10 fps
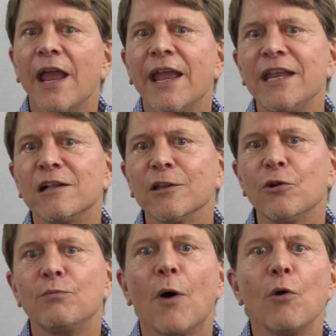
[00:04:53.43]

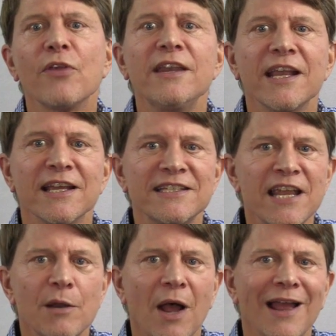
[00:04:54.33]
include both
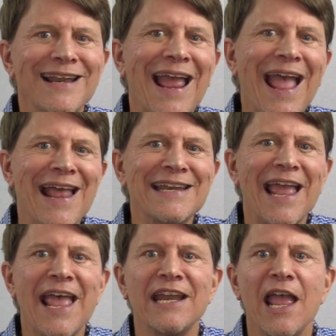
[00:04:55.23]
nicotinamide and
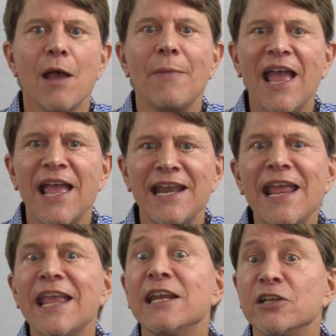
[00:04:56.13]

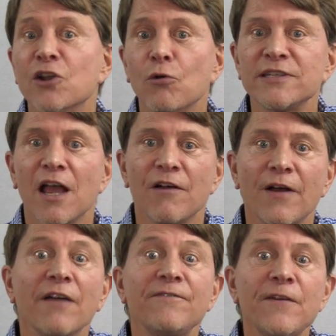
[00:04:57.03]
NMN in a dose of
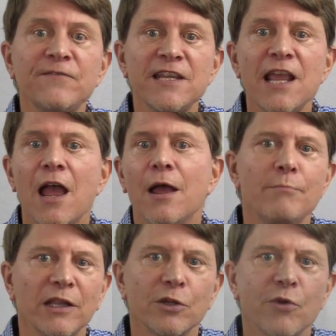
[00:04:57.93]
50
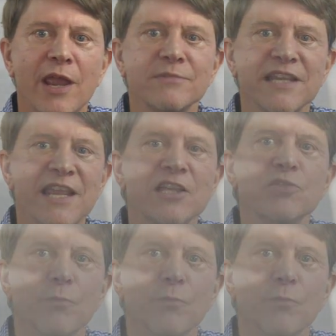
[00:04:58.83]
milligrams each